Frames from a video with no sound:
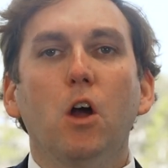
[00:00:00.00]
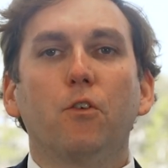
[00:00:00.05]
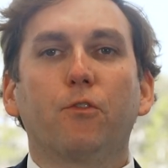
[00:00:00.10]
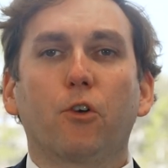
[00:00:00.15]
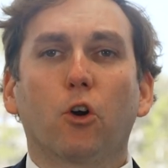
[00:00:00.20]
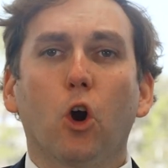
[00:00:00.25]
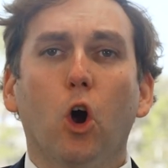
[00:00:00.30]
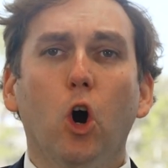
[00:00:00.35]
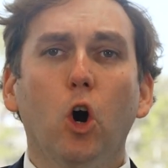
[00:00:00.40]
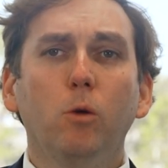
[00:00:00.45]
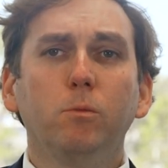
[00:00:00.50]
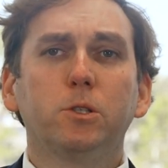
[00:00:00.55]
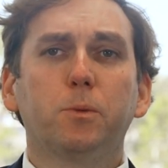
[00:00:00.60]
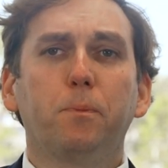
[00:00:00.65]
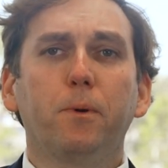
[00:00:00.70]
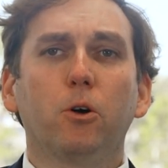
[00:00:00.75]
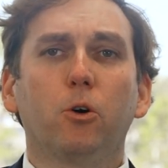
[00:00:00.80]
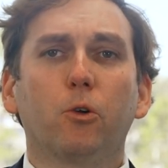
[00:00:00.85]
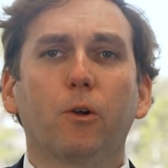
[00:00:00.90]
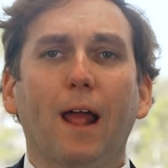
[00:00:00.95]
For homes
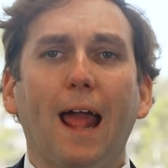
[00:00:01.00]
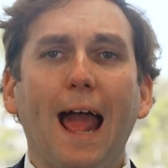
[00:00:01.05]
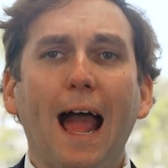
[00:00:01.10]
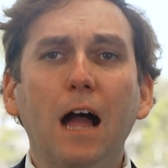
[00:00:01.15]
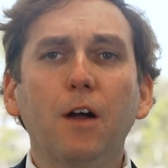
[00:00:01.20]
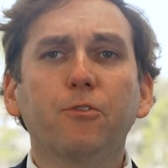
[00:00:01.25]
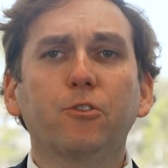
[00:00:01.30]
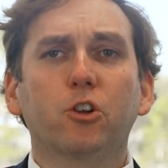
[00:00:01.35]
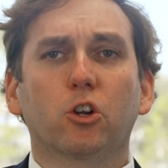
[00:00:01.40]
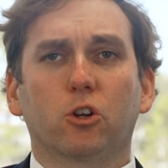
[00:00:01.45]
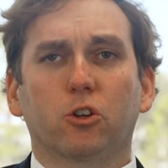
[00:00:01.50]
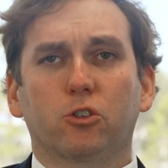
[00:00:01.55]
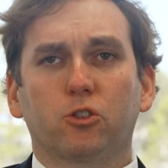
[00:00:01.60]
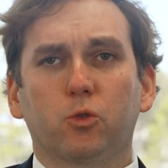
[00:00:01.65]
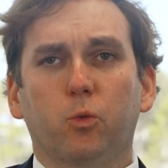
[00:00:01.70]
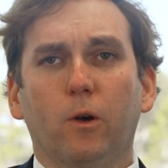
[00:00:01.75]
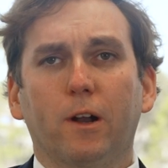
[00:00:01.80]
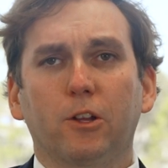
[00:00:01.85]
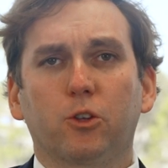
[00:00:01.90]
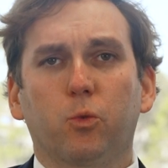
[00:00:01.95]
built after
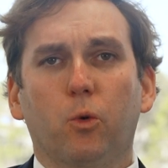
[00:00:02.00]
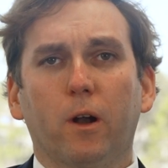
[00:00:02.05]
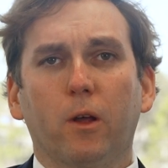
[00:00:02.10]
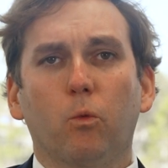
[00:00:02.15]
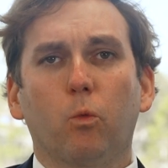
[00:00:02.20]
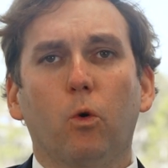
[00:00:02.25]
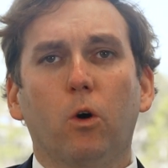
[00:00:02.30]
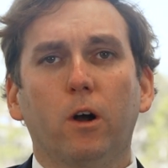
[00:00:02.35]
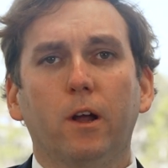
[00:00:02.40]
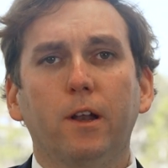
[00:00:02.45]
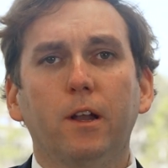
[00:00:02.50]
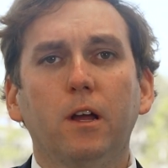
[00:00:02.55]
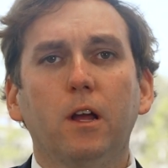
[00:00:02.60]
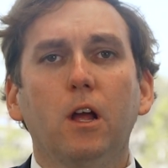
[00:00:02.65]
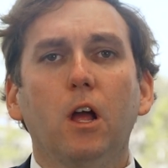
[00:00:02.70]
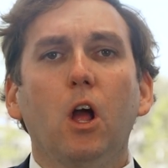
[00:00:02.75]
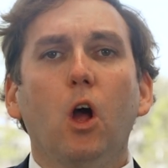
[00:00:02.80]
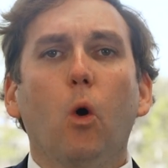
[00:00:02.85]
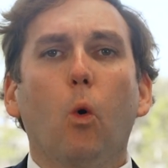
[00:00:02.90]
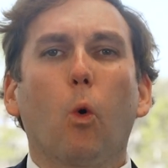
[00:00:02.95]

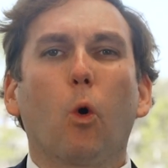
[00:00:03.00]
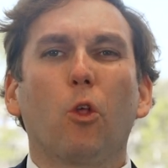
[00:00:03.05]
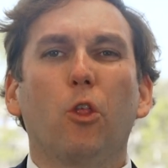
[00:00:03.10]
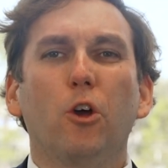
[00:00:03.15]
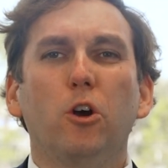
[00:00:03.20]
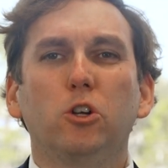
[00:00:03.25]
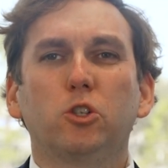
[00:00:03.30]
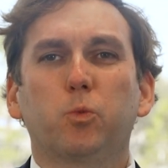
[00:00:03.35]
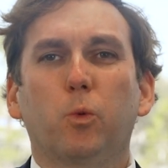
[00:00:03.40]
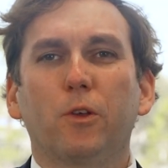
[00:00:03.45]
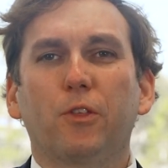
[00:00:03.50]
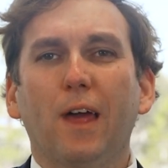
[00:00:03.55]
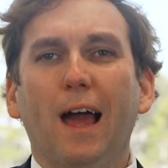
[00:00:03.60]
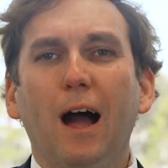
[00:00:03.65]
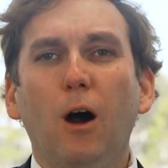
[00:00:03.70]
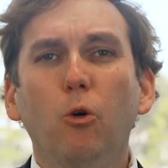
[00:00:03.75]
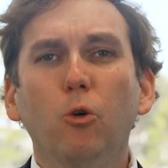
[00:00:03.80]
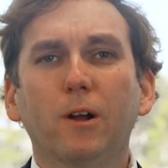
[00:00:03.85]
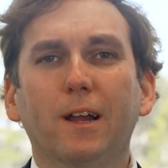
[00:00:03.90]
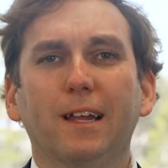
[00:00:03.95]
2021, or those
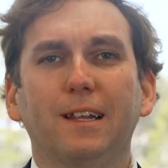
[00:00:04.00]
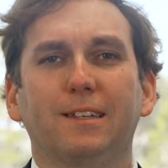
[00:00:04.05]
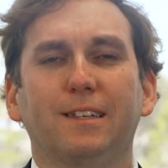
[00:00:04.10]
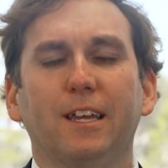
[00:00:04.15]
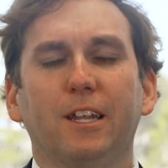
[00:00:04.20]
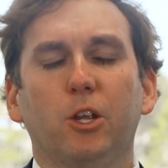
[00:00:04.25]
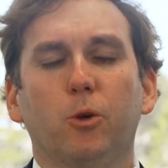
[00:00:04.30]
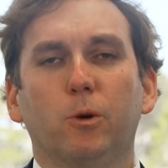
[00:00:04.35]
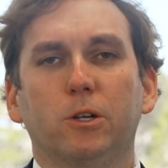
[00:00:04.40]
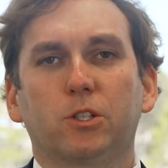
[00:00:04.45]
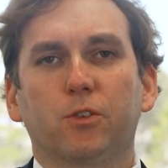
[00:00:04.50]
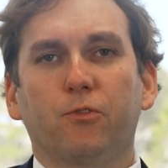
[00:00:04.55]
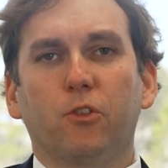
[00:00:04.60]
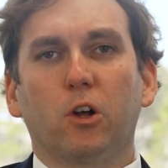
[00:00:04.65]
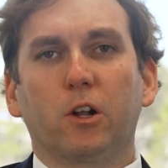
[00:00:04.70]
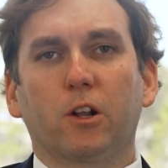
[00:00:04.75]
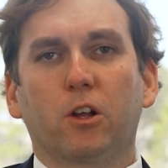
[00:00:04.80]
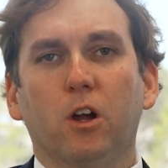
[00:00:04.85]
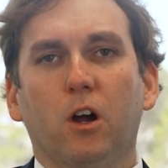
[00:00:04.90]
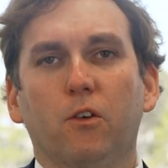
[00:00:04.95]
without continuous
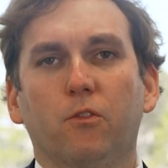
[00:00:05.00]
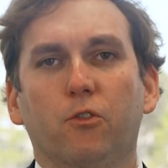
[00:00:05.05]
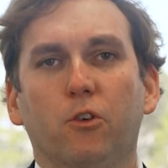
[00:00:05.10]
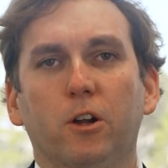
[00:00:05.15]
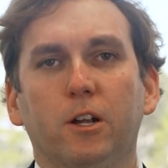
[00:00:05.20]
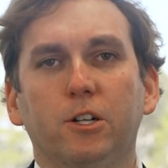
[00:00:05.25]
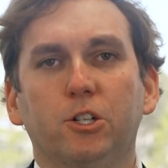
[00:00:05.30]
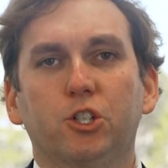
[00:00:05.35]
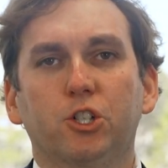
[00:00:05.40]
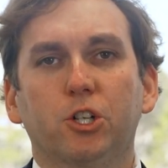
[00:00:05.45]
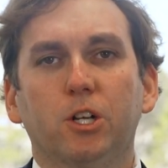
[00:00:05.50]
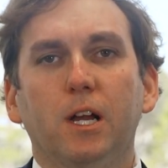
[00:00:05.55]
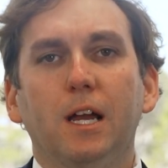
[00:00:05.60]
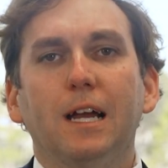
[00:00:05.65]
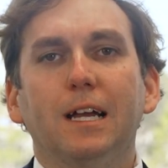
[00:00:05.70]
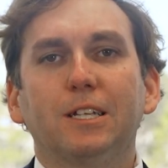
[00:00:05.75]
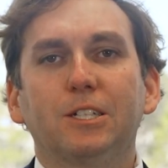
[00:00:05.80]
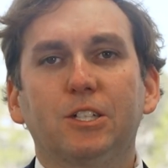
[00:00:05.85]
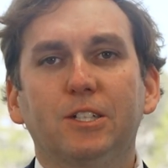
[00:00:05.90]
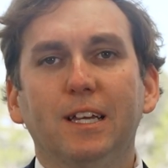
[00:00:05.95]
flood coverage,
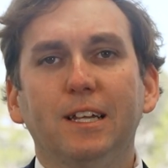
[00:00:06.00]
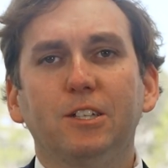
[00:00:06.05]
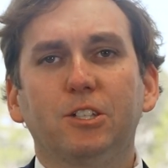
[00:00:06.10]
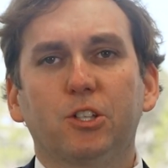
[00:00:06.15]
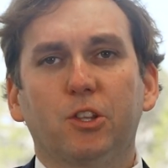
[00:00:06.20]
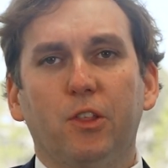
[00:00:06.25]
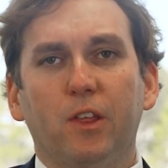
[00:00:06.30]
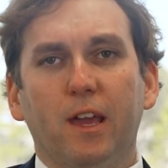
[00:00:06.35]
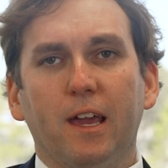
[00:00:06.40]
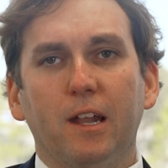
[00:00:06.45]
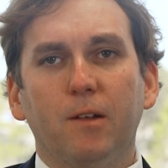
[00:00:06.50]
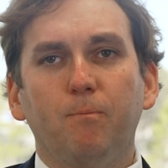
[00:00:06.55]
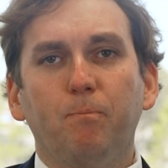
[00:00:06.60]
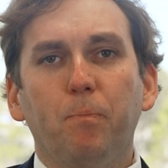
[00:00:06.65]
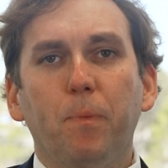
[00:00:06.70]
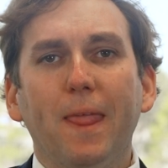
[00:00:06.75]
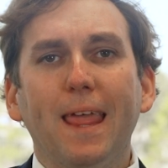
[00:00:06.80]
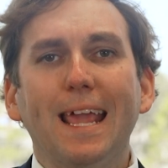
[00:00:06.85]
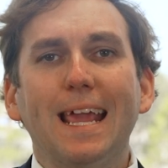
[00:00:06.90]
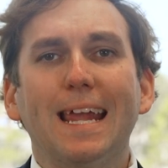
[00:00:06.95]
since then,
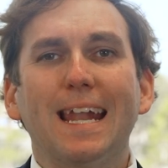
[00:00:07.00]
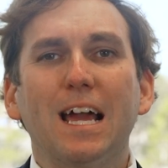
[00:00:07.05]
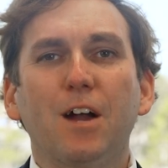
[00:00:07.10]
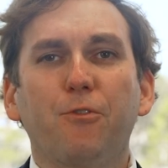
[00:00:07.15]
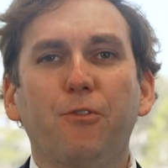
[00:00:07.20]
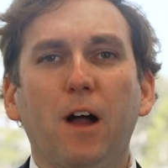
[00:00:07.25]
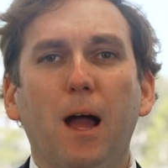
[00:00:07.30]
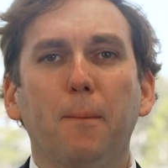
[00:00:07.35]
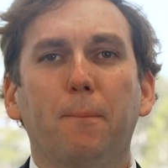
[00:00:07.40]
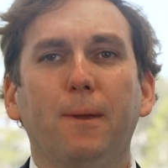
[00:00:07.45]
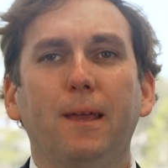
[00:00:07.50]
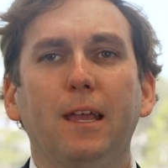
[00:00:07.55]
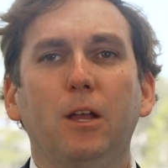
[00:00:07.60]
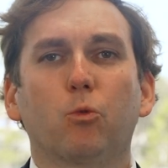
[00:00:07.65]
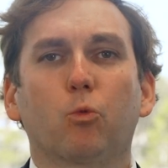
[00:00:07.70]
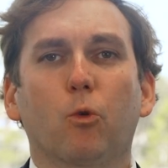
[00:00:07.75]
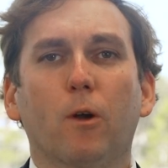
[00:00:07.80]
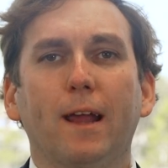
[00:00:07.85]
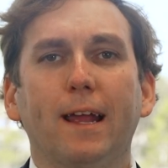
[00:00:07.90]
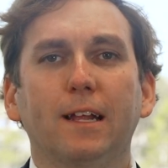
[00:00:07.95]

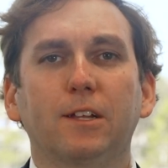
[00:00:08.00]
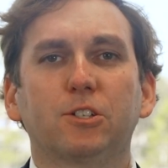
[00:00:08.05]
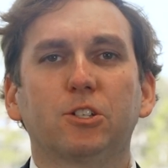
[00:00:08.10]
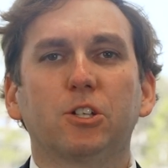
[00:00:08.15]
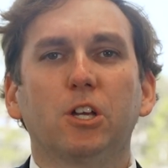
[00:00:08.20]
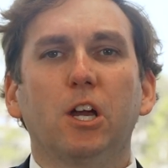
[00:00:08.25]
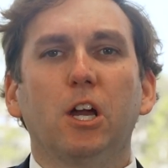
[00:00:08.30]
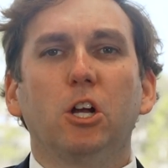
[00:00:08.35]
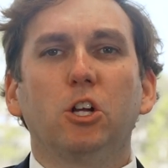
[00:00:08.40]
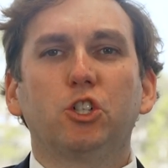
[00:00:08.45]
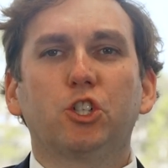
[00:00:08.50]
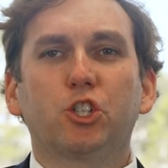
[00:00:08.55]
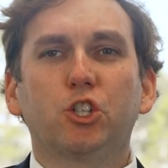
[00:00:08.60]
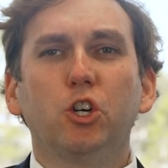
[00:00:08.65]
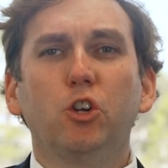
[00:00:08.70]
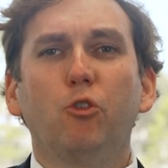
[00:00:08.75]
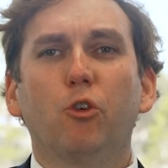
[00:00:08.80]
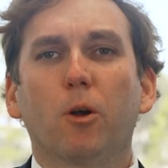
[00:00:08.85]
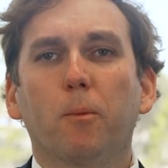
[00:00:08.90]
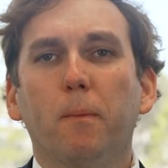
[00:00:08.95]
NFIP rates
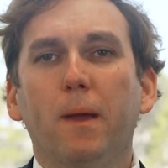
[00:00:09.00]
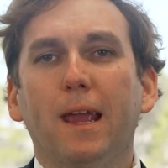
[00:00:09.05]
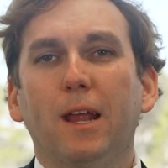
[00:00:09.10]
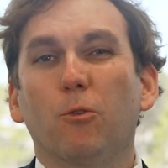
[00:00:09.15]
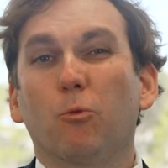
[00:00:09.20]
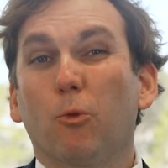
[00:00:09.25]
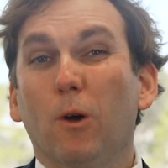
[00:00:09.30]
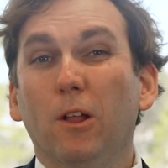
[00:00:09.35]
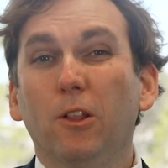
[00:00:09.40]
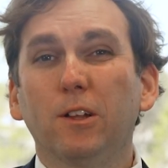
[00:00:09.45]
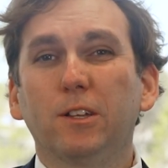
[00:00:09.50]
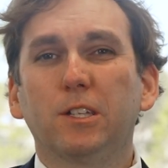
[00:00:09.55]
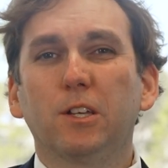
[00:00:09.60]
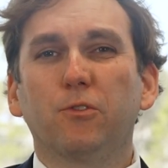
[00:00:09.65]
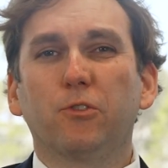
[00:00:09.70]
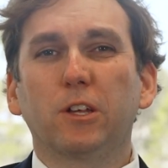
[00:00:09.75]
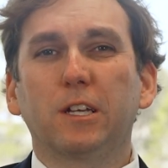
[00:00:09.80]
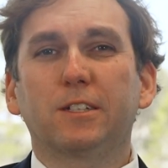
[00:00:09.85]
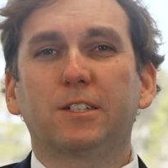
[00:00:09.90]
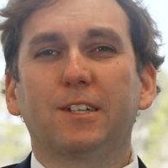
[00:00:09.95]
should remain
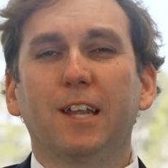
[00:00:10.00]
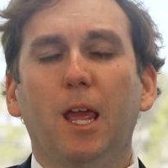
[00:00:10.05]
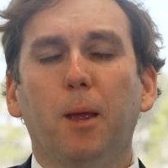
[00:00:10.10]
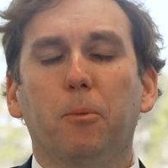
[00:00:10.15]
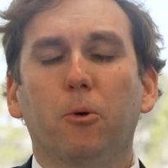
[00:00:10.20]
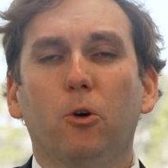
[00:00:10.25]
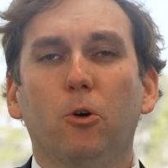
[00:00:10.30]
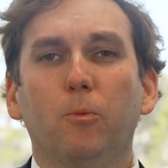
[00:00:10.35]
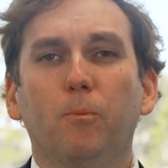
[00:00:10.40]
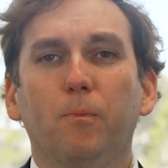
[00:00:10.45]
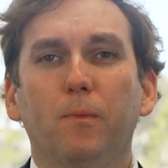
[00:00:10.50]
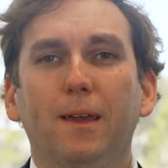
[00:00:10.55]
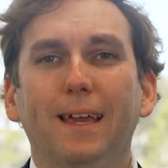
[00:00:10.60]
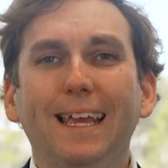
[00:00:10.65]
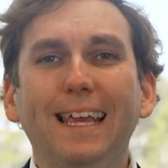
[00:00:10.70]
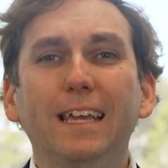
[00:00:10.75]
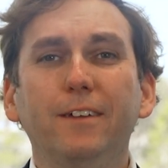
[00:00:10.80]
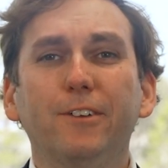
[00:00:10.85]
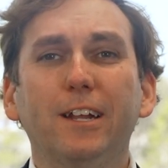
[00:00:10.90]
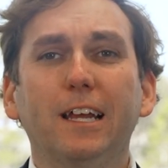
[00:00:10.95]
relatively stable,
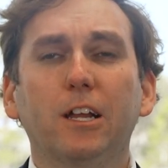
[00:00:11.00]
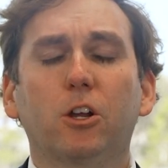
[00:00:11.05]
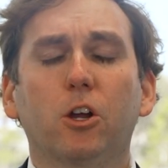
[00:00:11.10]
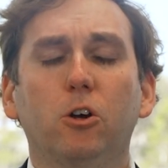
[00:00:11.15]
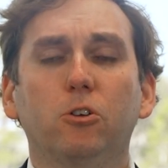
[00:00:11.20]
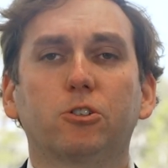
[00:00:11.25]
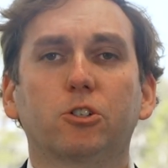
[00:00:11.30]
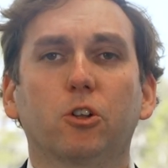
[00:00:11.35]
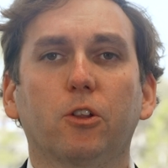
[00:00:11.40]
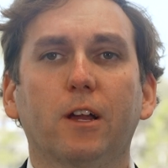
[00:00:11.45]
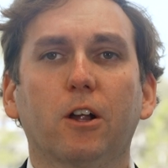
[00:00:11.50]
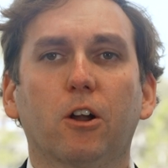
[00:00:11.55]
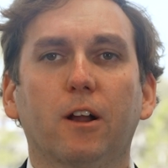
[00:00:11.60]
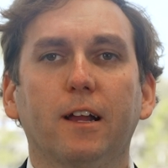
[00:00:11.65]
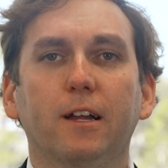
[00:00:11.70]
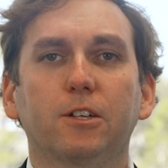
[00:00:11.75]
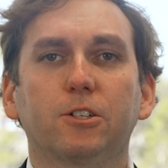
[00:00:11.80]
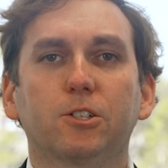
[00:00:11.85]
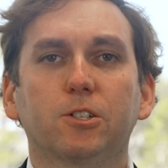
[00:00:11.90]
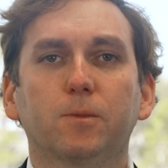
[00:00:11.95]
even in coastal
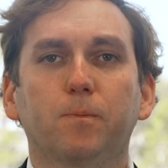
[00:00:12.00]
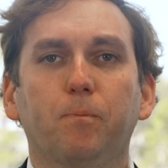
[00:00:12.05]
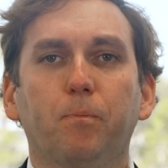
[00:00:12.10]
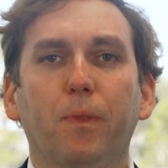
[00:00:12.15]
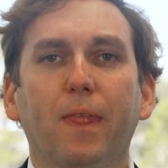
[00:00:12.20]
areas.